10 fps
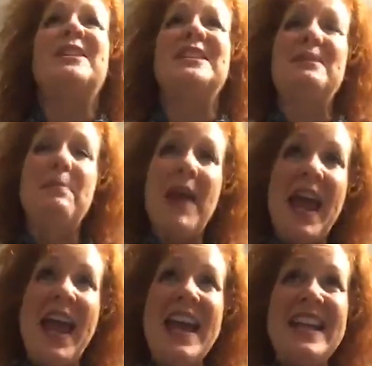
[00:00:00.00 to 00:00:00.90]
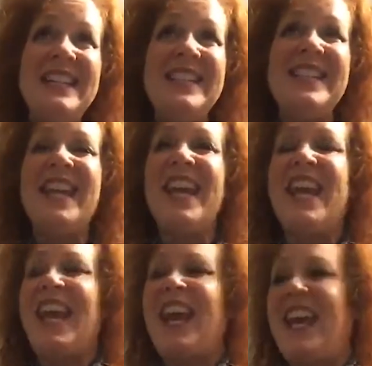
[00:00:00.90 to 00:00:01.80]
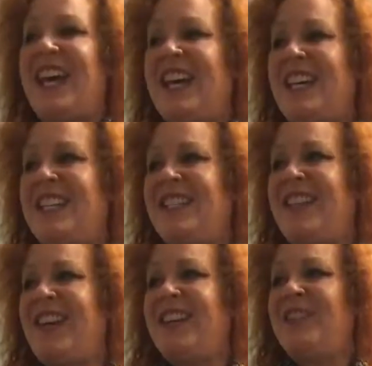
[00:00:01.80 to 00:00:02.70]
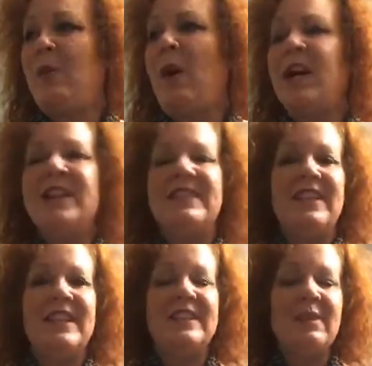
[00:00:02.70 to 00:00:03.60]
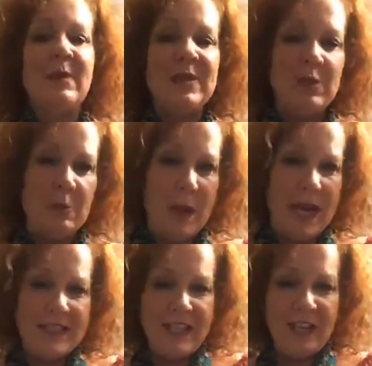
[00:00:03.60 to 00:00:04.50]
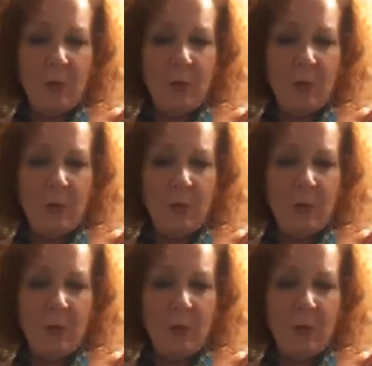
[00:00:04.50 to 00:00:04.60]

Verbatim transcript: I wanted to paint and uh, do all kinds of things. And so I do paint.